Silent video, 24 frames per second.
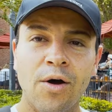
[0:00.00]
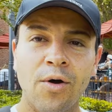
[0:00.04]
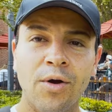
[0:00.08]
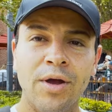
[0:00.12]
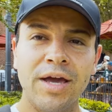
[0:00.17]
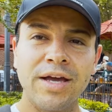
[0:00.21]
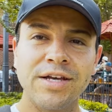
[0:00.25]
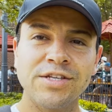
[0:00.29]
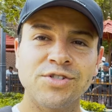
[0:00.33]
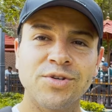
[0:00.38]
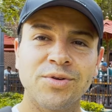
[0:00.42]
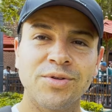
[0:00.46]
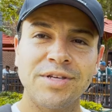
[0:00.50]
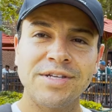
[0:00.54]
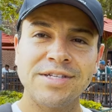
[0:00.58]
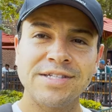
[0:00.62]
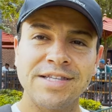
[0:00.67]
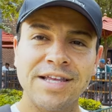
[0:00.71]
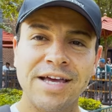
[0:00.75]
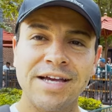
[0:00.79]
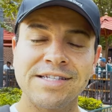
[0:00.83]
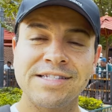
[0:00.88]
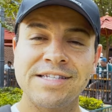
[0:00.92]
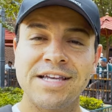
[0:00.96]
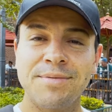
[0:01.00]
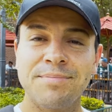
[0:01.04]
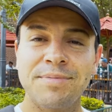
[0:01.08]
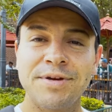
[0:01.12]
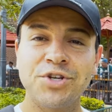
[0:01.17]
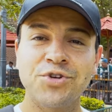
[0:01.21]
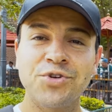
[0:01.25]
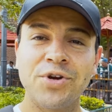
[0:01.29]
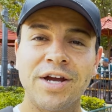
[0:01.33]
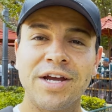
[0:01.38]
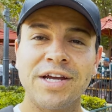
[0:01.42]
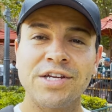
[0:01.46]
Okay, so this next tip
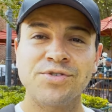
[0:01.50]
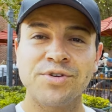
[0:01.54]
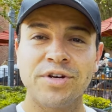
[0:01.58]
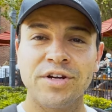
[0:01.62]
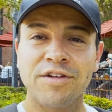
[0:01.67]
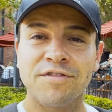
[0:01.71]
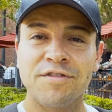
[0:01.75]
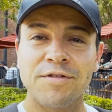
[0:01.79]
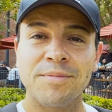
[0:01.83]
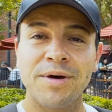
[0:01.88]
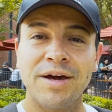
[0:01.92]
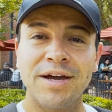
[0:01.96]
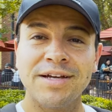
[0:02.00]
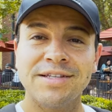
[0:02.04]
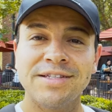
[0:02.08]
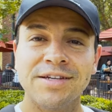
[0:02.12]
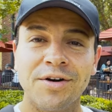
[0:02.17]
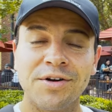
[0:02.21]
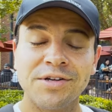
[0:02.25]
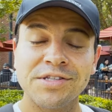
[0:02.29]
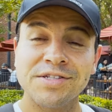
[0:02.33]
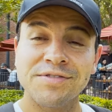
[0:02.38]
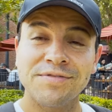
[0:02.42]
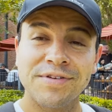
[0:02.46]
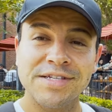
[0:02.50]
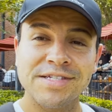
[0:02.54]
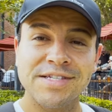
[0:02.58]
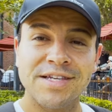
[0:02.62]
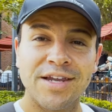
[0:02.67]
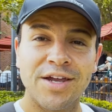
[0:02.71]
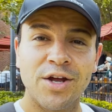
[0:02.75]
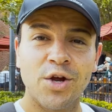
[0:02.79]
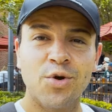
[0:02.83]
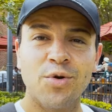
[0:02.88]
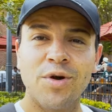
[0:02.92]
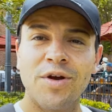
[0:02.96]
and trick is really for my adults
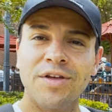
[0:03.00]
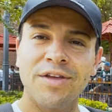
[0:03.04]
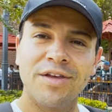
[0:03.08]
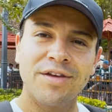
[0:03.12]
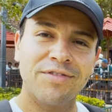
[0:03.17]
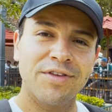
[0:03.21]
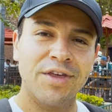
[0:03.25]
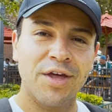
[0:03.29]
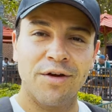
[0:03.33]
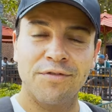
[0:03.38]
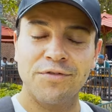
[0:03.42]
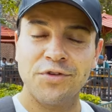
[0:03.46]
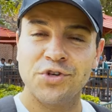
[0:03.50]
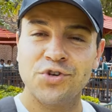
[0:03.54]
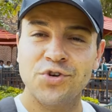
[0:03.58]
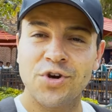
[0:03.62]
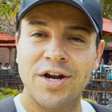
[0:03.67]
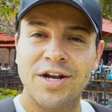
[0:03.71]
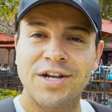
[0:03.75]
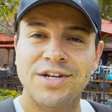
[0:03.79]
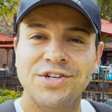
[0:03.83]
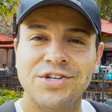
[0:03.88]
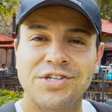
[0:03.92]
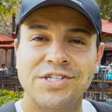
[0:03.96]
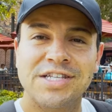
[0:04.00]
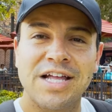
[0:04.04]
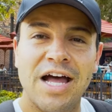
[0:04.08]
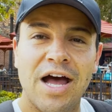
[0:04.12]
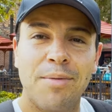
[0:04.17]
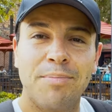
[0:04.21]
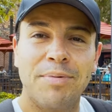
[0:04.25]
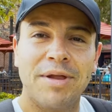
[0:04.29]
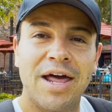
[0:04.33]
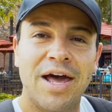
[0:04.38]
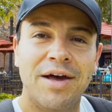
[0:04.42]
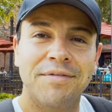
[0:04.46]
visiting, or really, you know, if you're trying to just
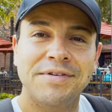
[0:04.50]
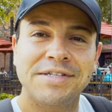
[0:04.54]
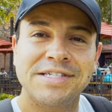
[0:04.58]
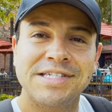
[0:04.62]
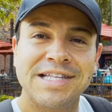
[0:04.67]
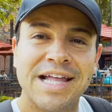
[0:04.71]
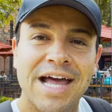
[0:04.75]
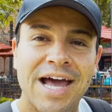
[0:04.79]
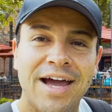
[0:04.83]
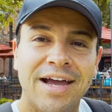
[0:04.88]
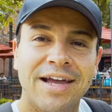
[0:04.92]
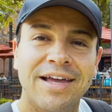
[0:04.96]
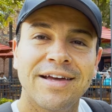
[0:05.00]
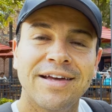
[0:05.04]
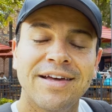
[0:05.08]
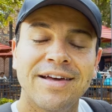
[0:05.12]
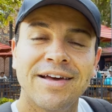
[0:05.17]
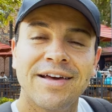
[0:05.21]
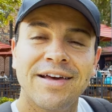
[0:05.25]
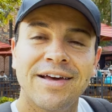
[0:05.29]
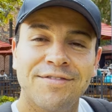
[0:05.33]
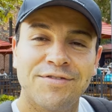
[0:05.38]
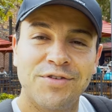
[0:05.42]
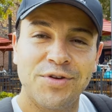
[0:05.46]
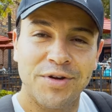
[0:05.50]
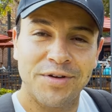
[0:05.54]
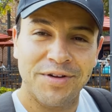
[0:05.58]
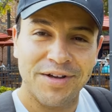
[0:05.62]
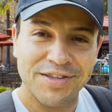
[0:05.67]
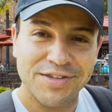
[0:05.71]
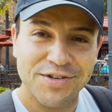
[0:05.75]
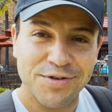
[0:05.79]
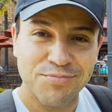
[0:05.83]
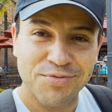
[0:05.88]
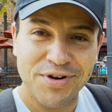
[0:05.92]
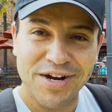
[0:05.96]
stop and have a snack, if you're
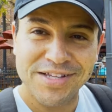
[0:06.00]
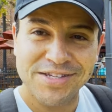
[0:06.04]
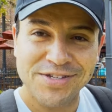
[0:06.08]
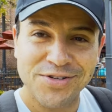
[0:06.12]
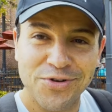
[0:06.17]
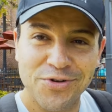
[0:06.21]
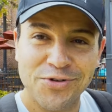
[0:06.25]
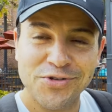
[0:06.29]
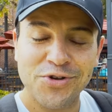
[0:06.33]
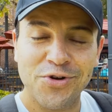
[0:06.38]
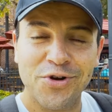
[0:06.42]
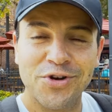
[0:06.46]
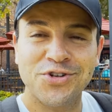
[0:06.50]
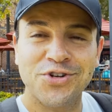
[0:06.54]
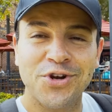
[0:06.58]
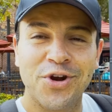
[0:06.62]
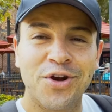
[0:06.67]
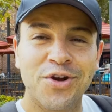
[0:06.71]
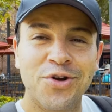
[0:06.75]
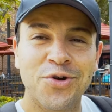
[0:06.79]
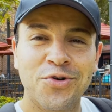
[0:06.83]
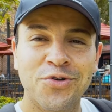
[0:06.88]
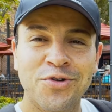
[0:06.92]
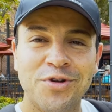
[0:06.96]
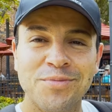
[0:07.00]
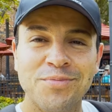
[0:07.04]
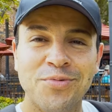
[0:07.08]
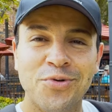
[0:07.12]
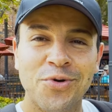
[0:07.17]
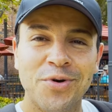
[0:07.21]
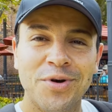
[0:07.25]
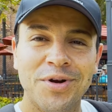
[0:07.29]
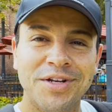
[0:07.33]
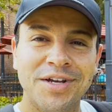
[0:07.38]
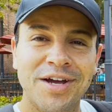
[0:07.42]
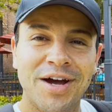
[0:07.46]
into pretzels or a charcuterie
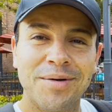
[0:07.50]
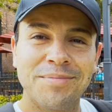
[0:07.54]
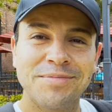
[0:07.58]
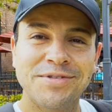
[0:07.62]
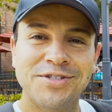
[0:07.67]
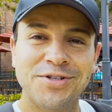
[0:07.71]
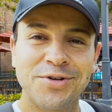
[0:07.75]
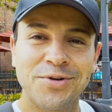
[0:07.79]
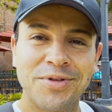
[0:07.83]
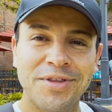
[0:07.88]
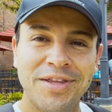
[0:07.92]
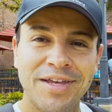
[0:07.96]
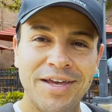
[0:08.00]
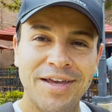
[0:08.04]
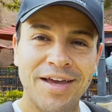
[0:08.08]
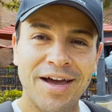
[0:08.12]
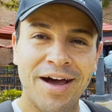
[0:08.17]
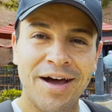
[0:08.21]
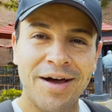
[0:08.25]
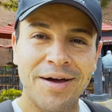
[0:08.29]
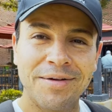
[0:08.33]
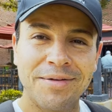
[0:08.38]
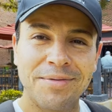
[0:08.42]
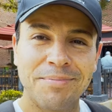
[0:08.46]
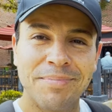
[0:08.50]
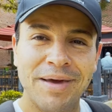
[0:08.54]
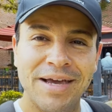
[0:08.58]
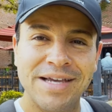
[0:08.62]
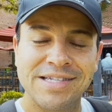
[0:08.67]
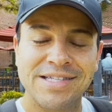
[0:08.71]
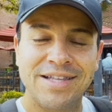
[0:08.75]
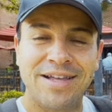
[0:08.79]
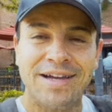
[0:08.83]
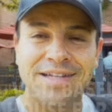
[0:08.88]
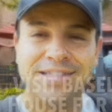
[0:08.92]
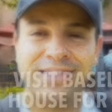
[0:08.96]
board, come to the
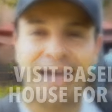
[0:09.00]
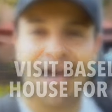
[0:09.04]
Baseline